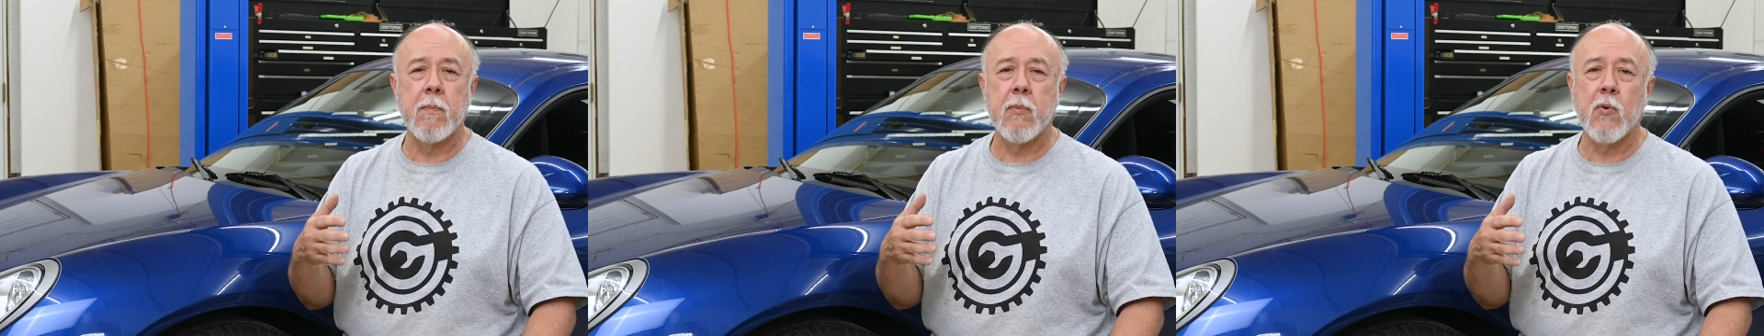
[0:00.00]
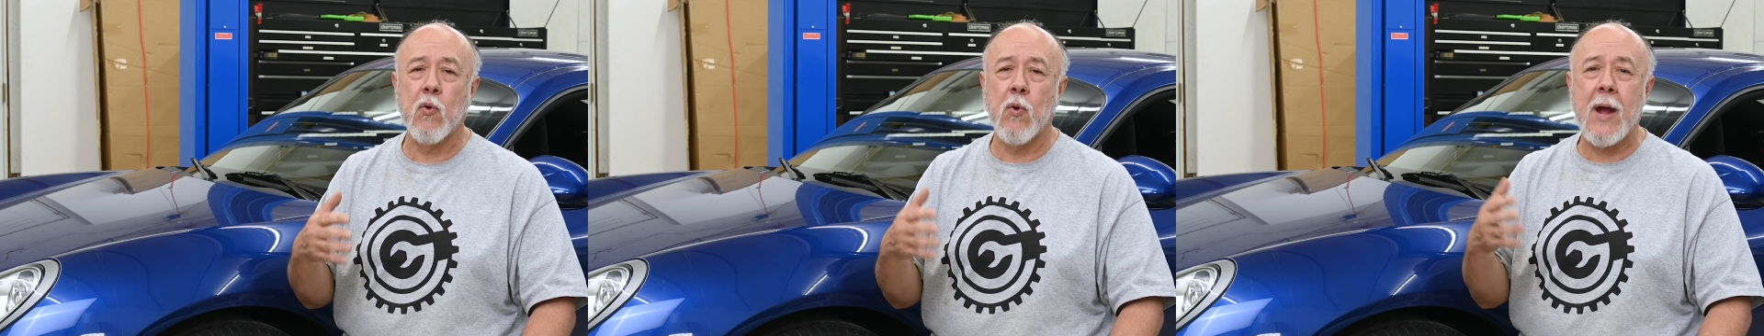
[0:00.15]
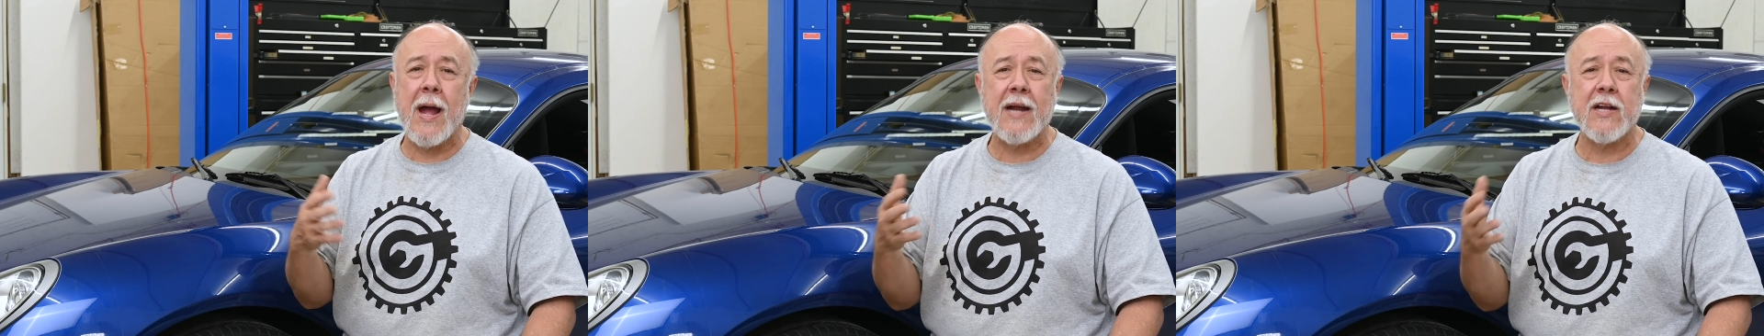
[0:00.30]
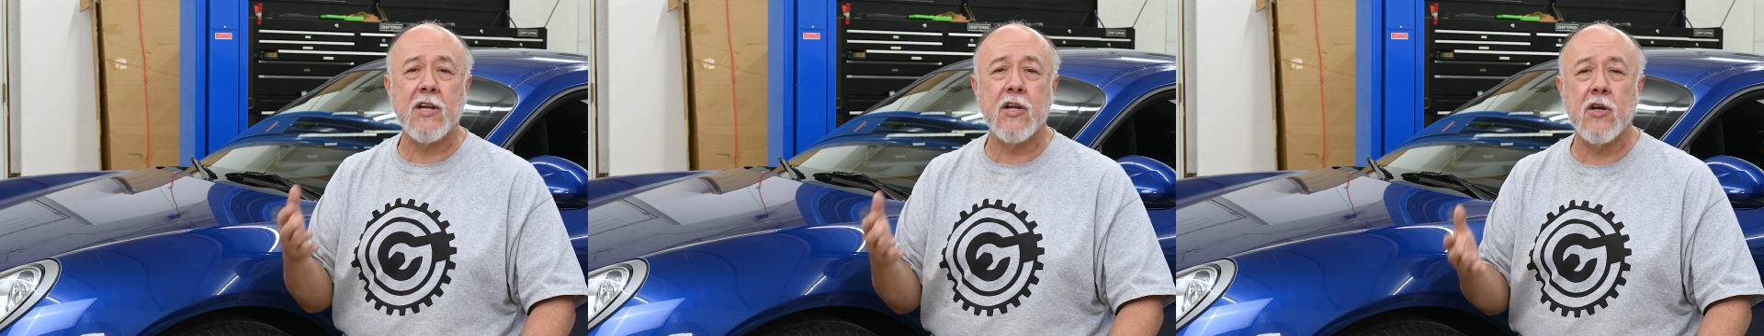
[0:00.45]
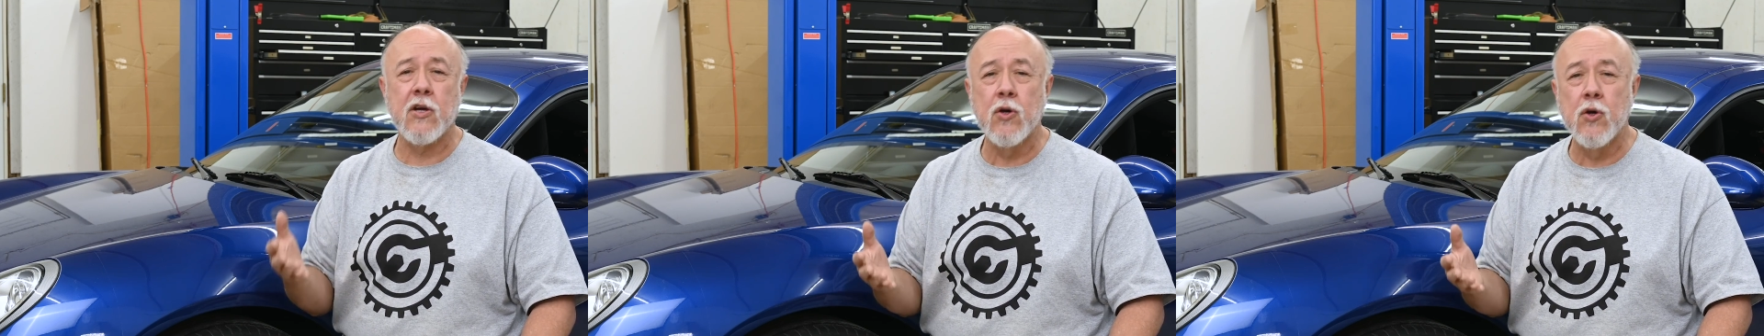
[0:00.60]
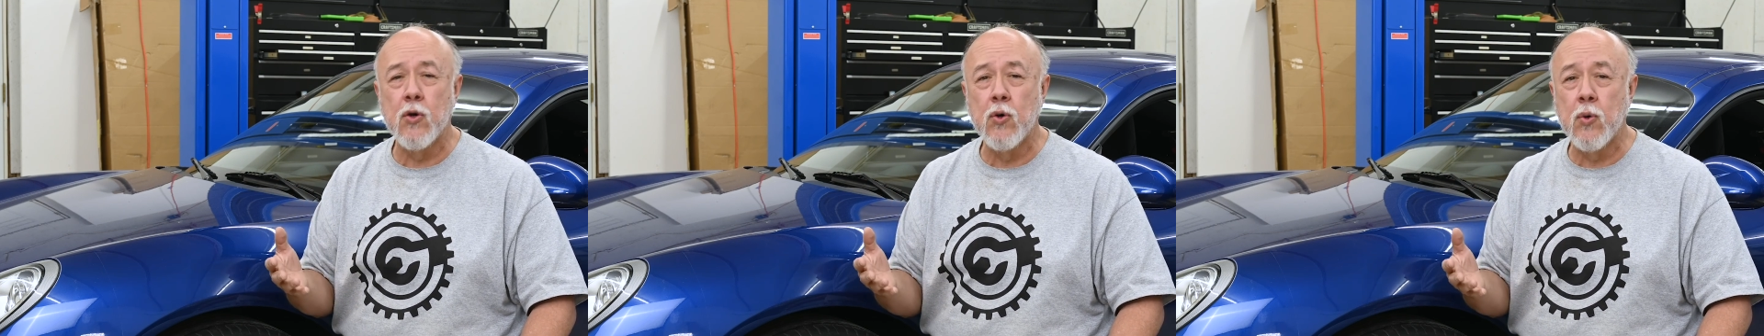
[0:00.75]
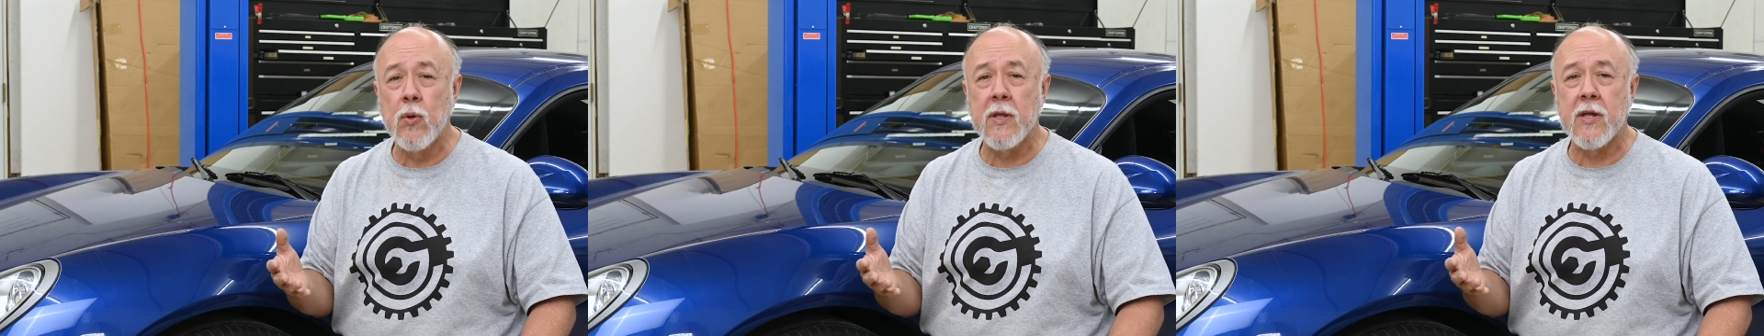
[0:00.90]
cracked
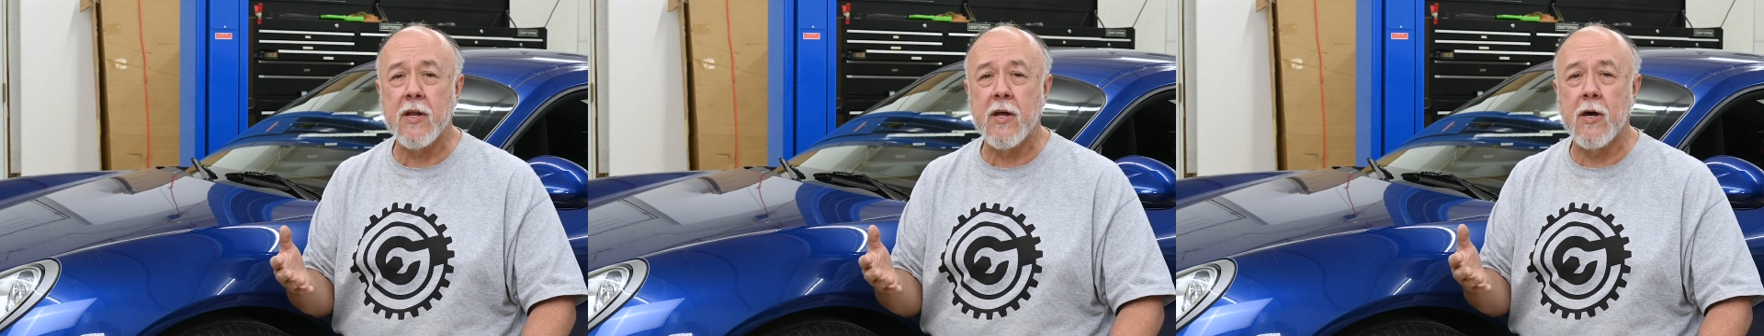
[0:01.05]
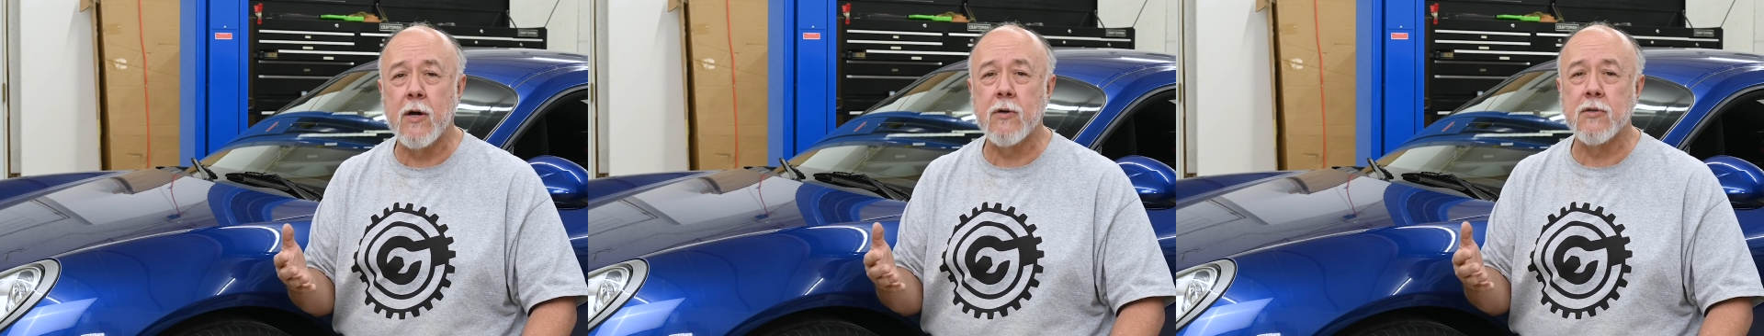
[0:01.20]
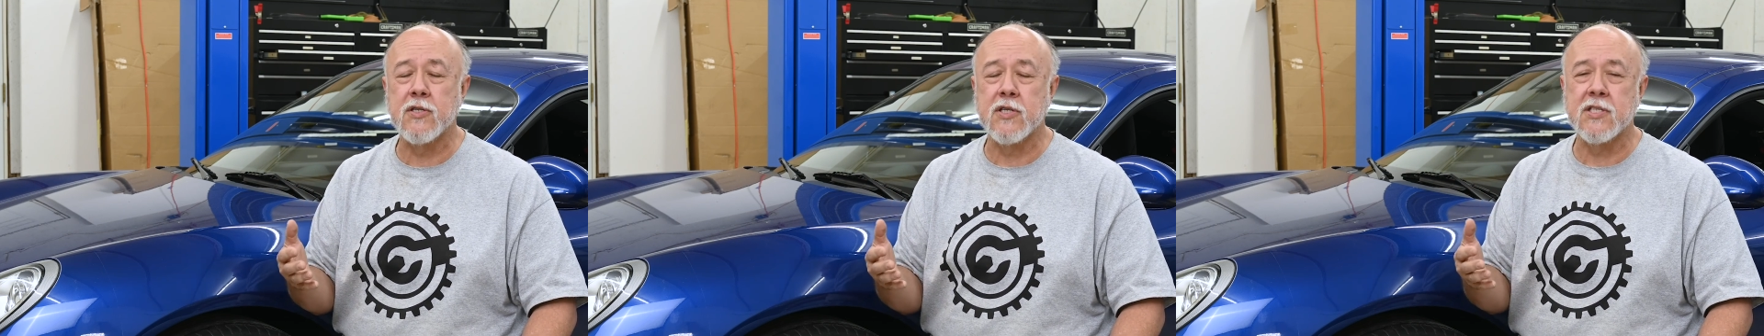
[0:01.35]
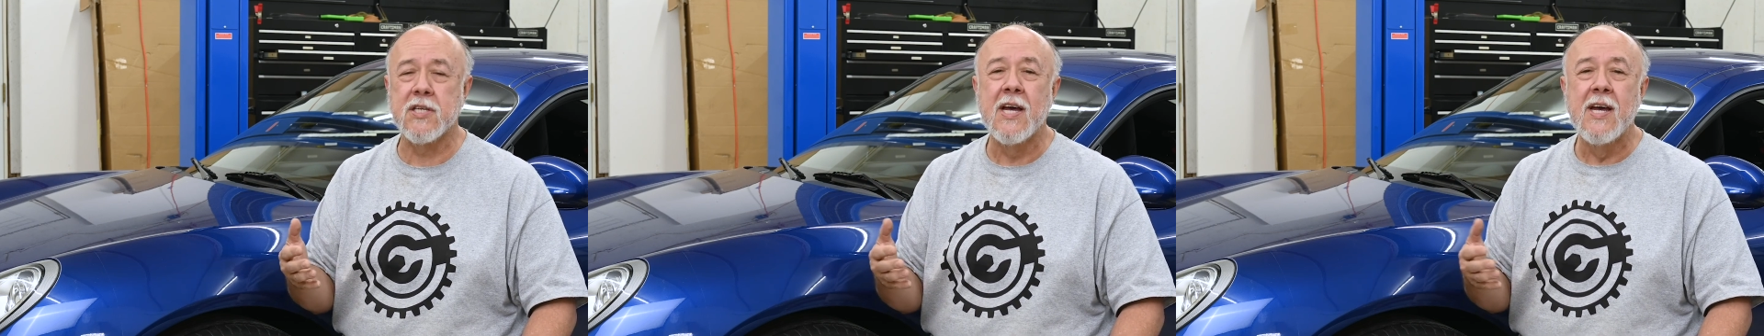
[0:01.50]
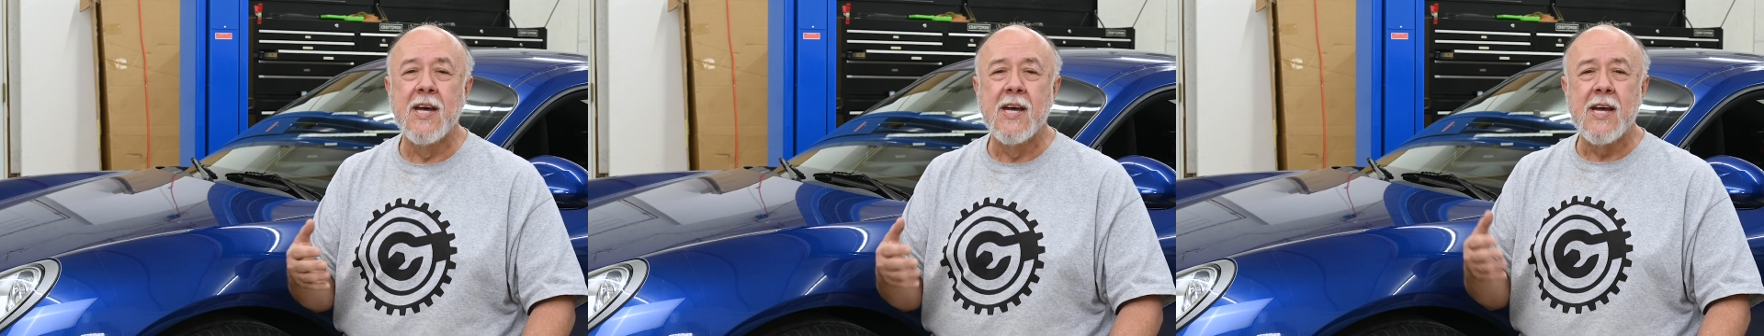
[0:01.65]
coolant hoses,